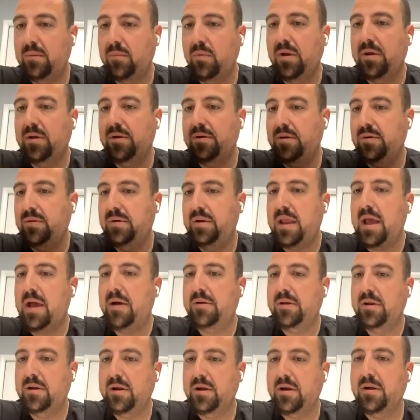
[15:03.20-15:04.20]
in what you're doing
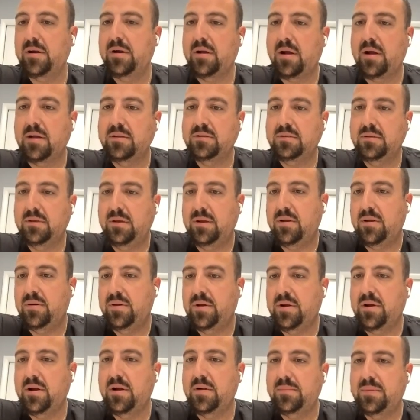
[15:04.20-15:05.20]
now in your current,
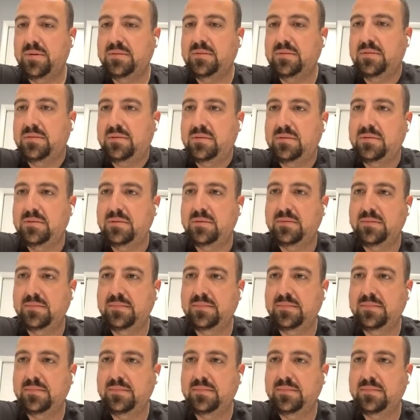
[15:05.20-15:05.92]
your current businesses.